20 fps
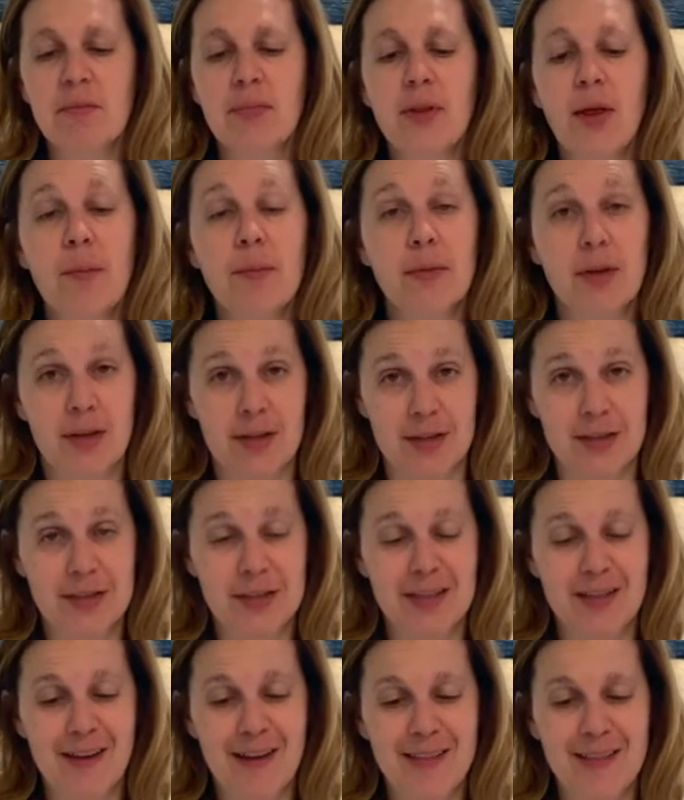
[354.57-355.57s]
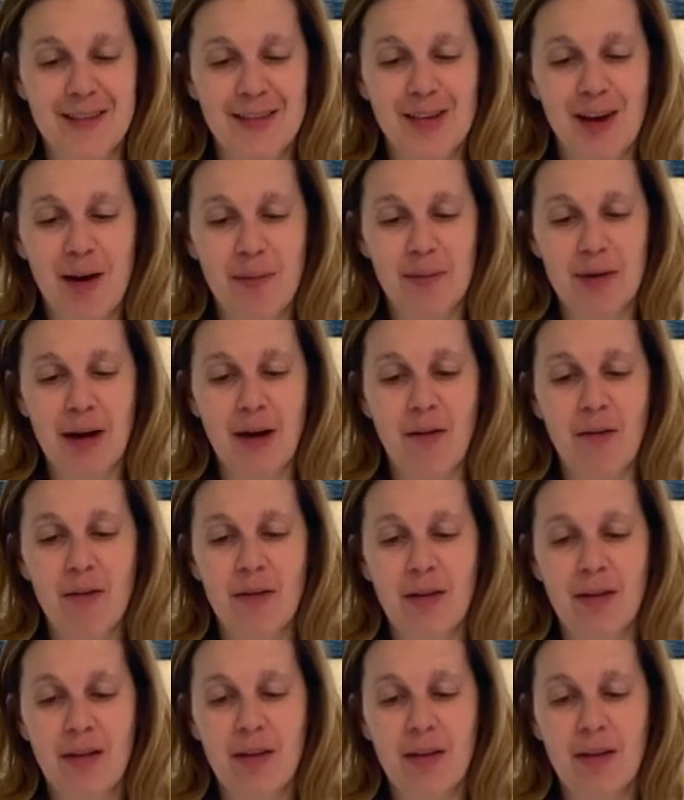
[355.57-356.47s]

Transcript: plumpness on the top now.